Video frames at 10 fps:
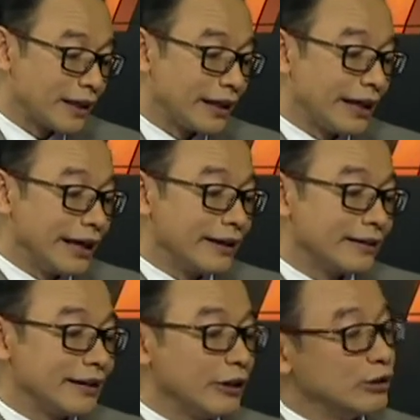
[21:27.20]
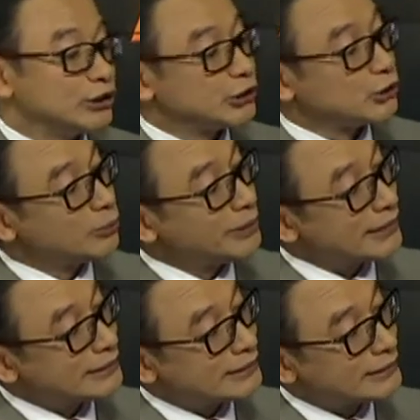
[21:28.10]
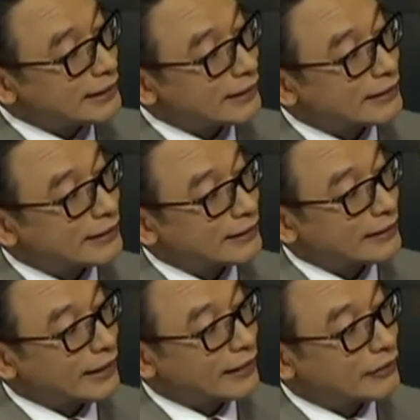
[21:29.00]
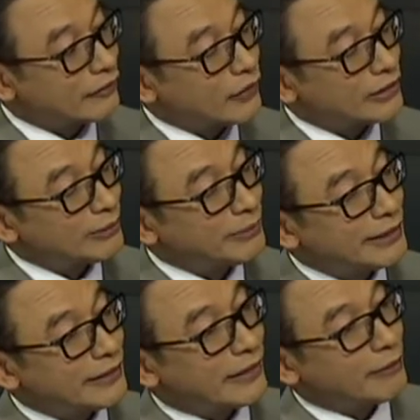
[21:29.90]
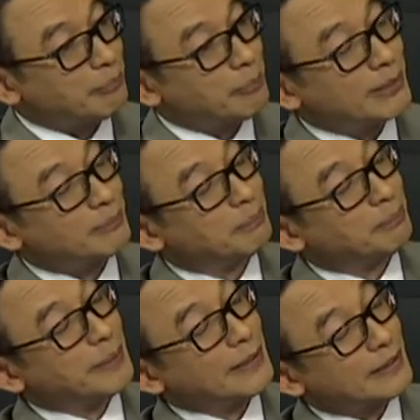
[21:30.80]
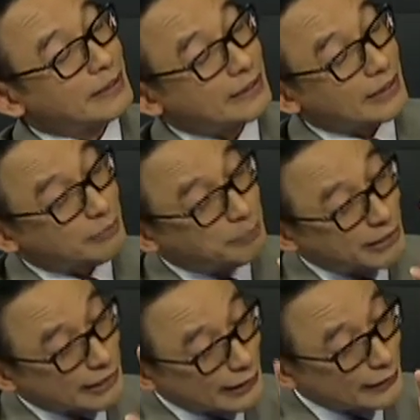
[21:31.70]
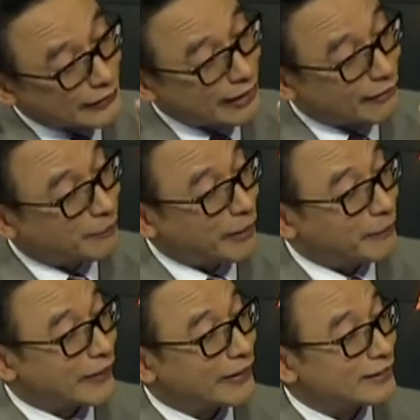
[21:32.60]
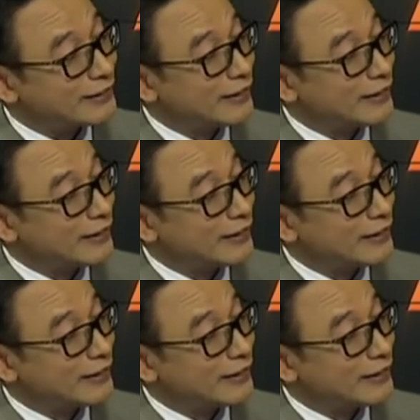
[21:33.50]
and it will show me exactly 940 milligram per kilogram of palm oil